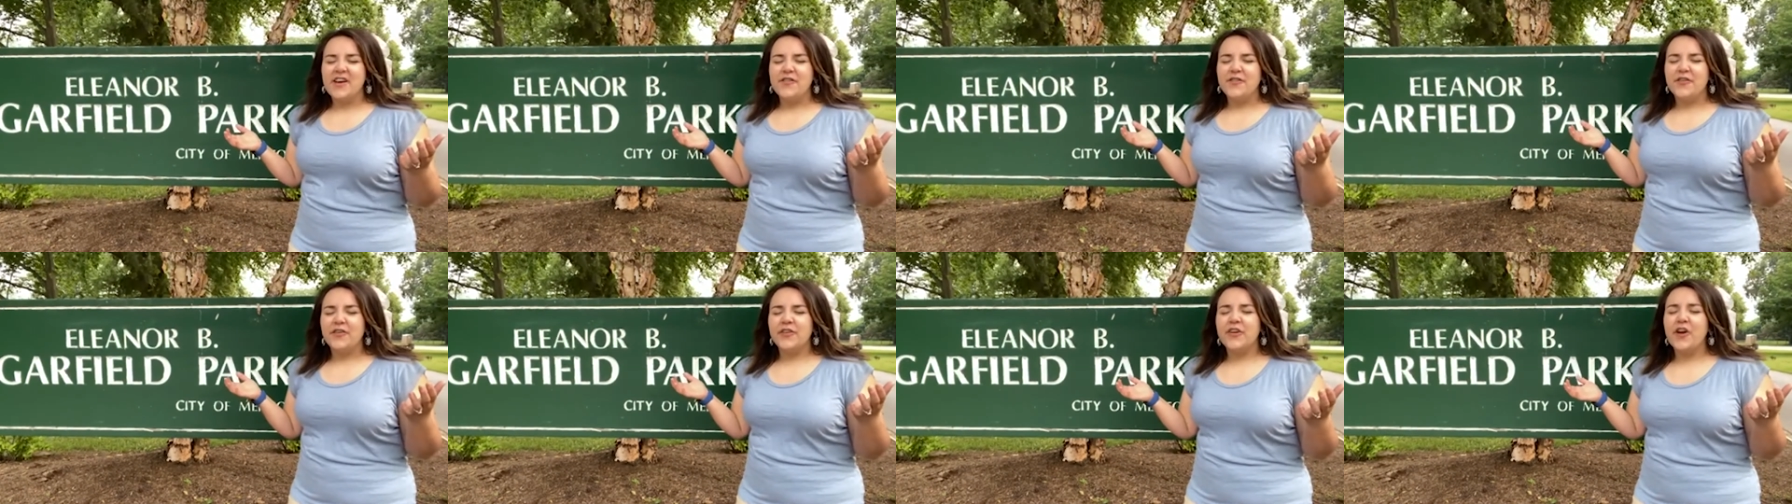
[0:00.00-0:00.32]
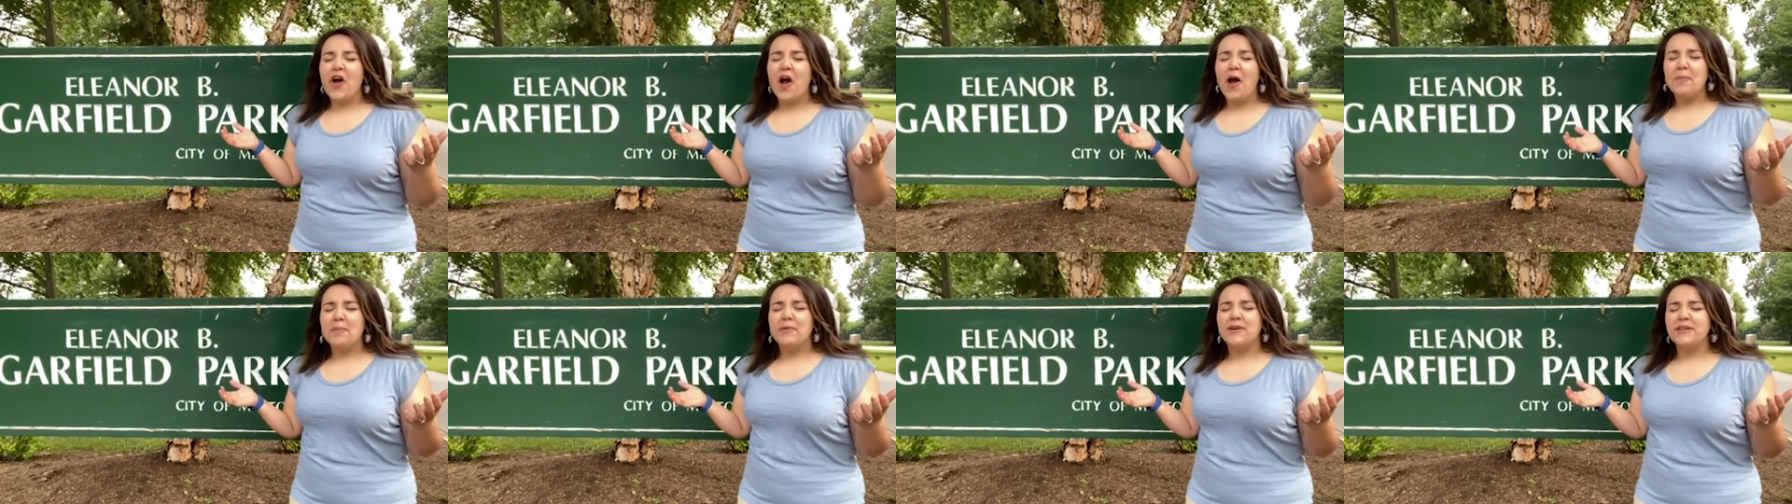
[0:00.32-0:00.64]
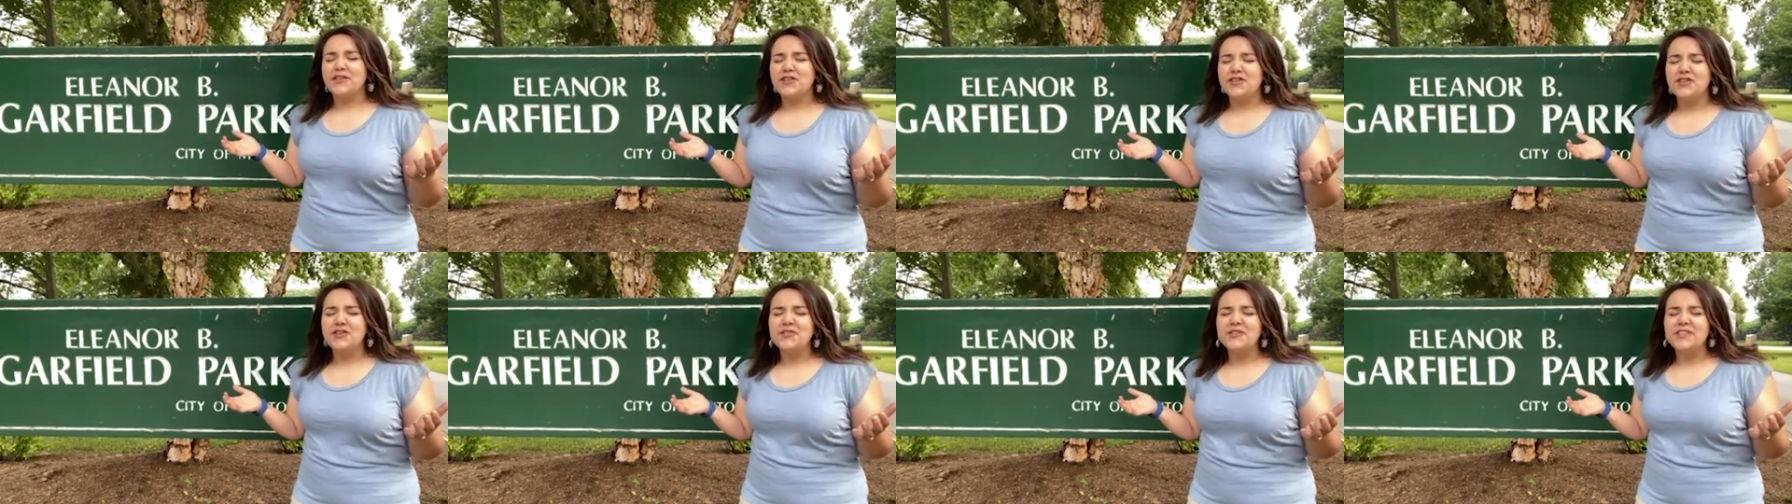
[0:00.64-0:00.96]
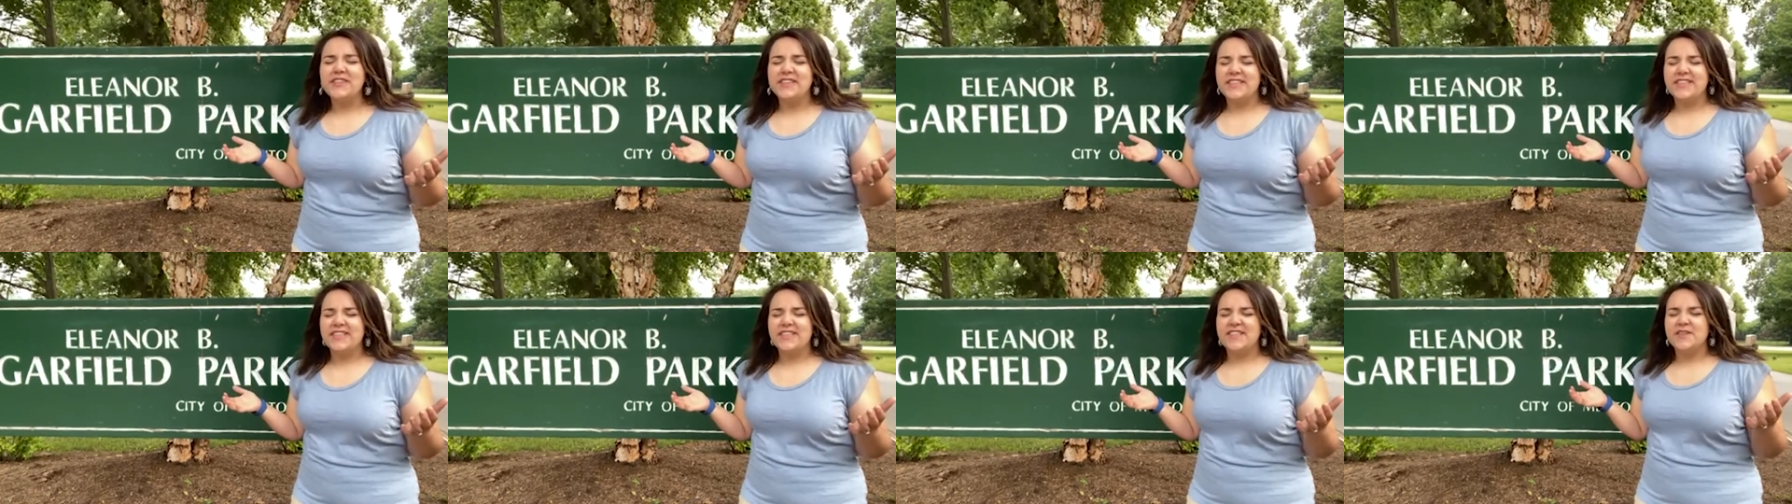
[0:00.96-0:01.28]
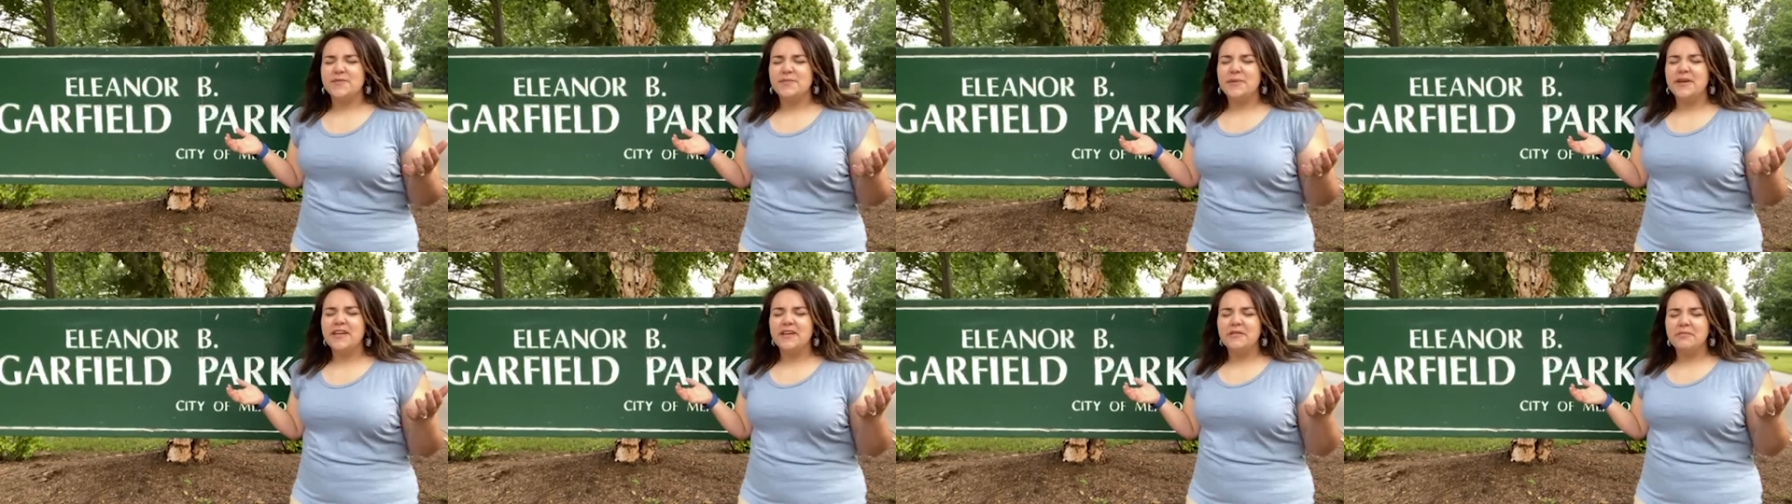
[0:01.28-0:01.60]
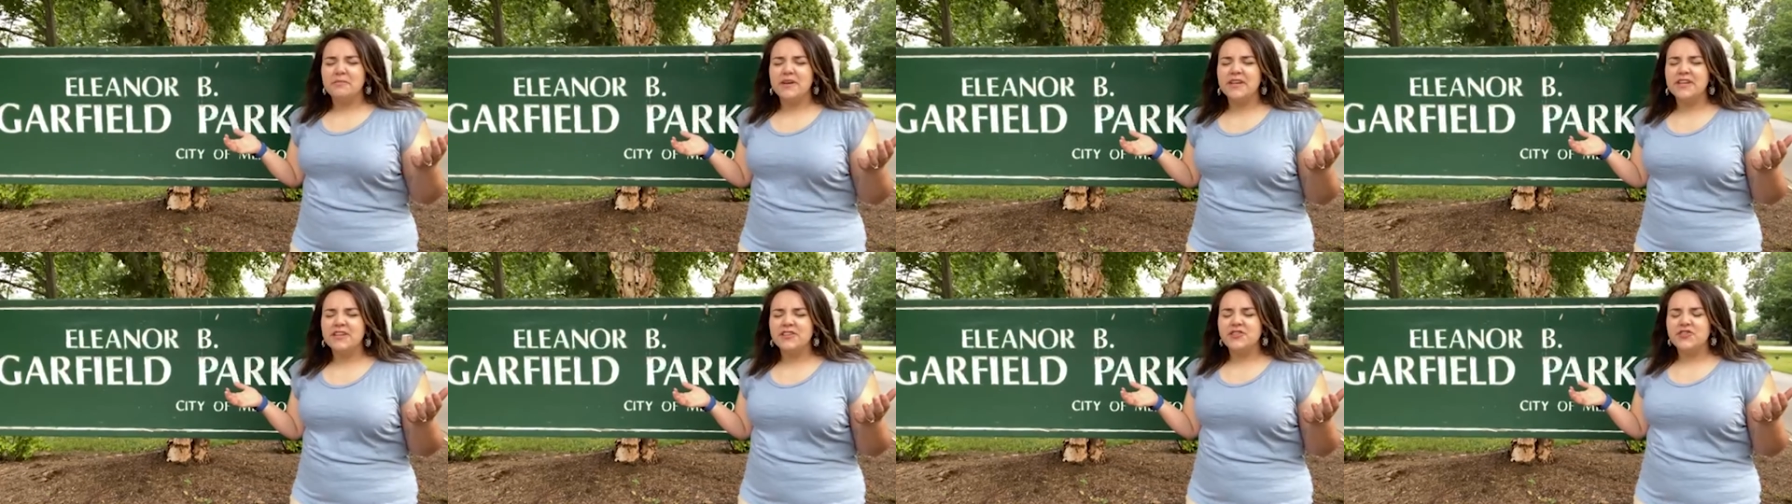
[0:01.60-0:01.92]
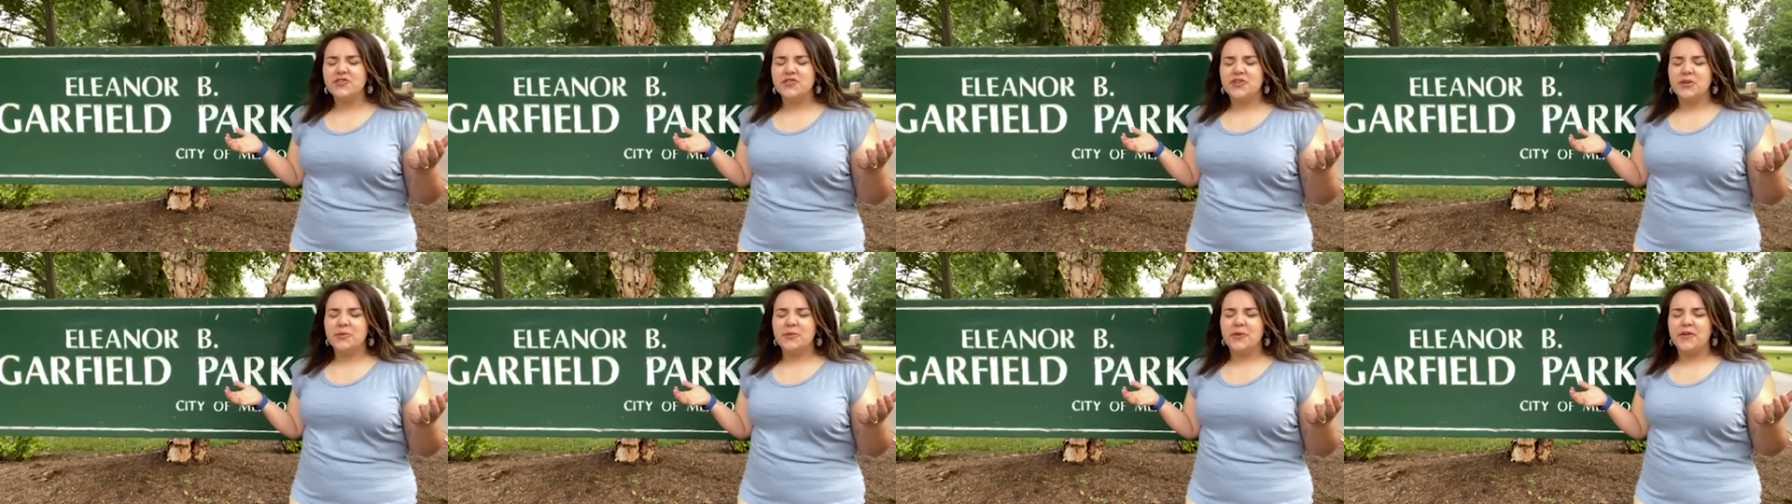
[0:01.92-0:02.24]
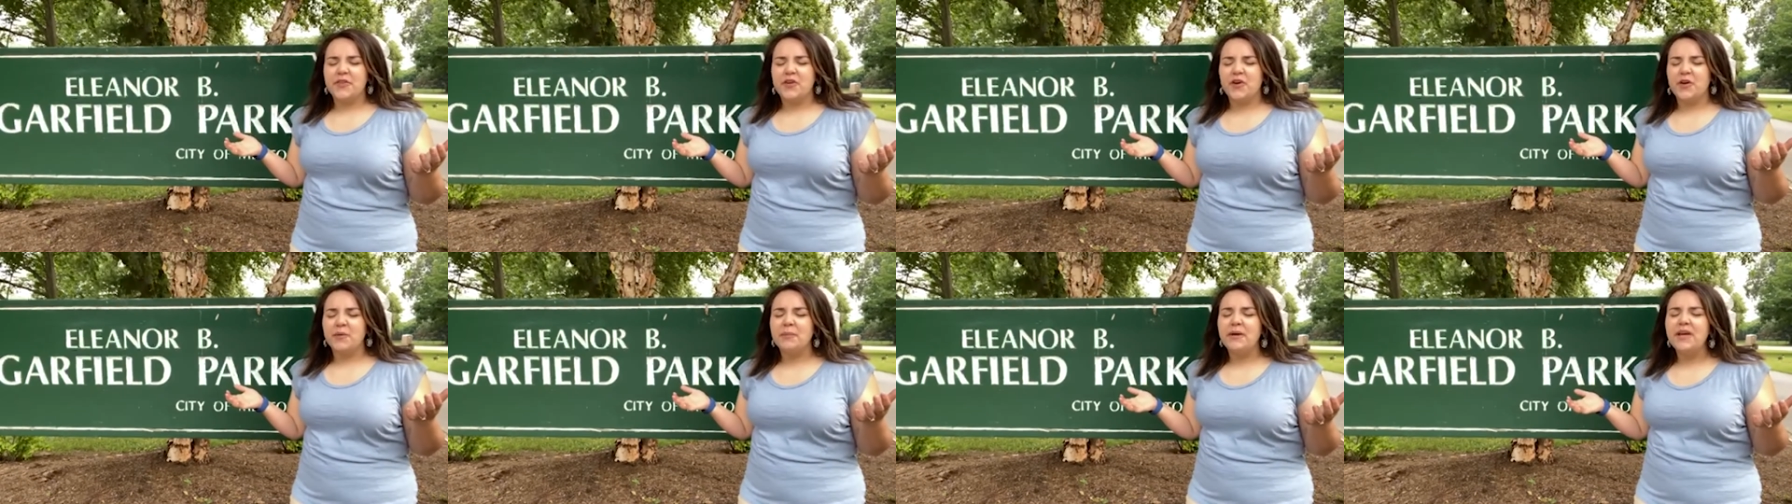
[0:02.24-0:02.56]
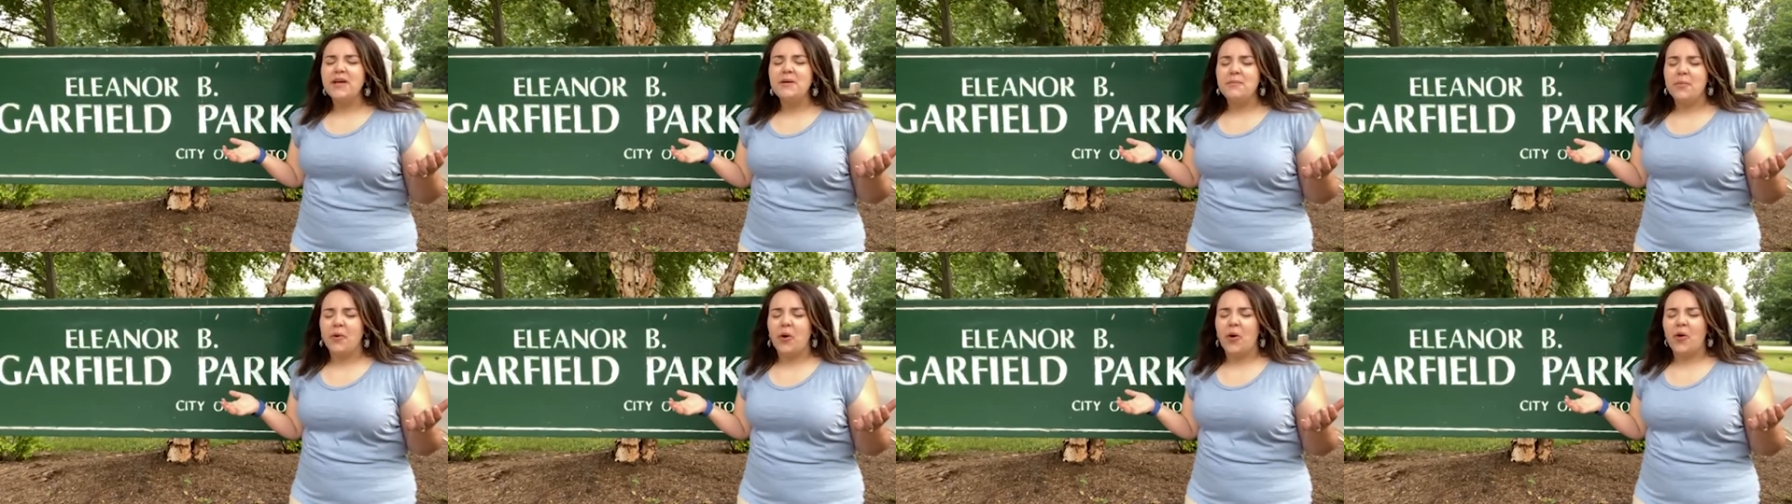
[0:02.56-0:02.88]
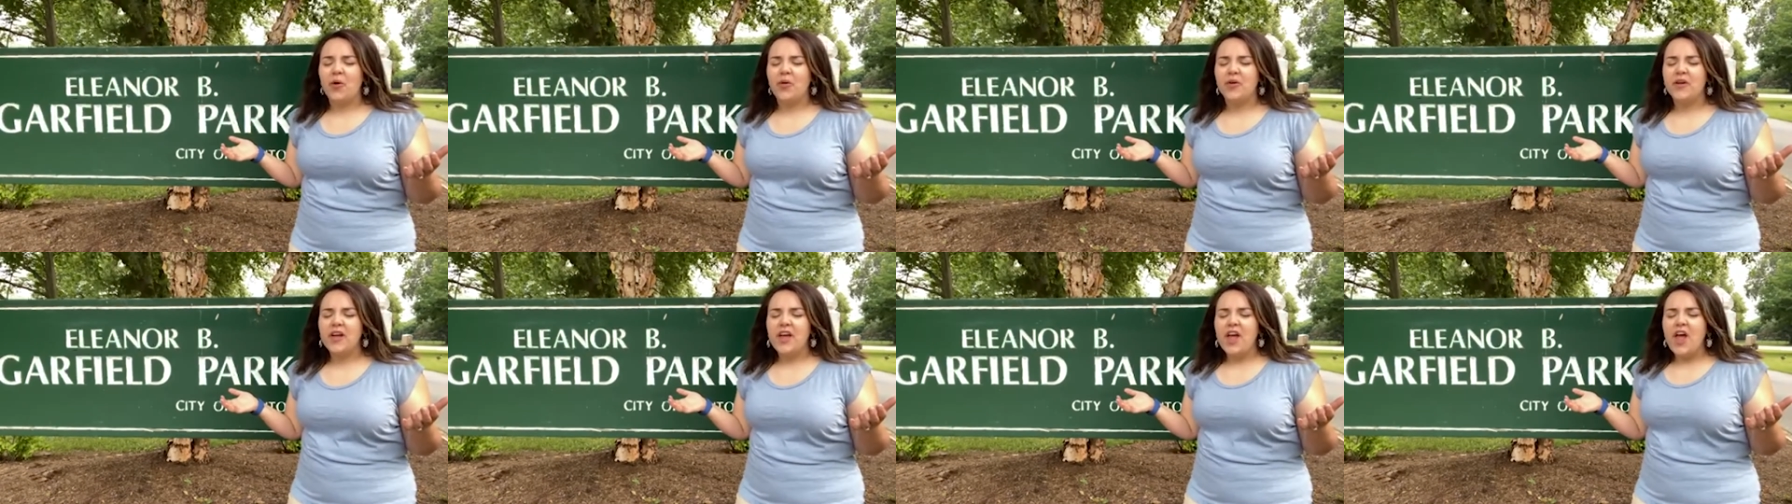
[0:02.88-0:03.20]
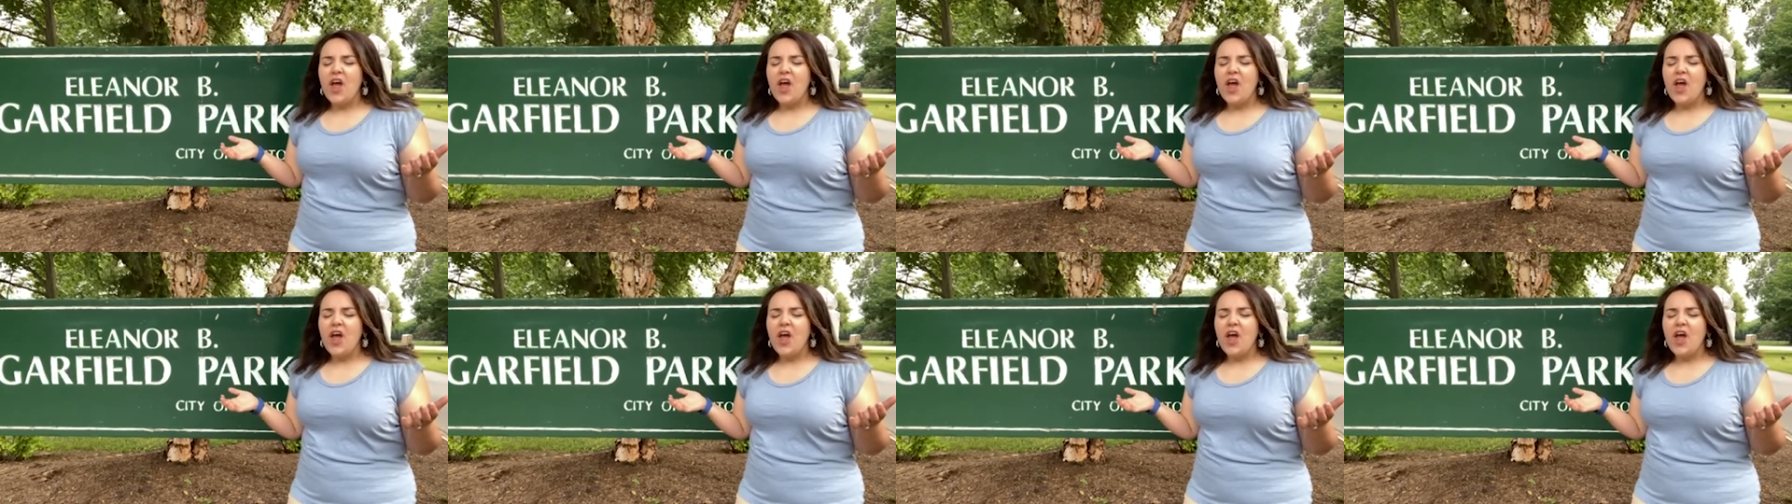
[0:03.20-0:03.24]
for the opportunity to be in ministry with your people.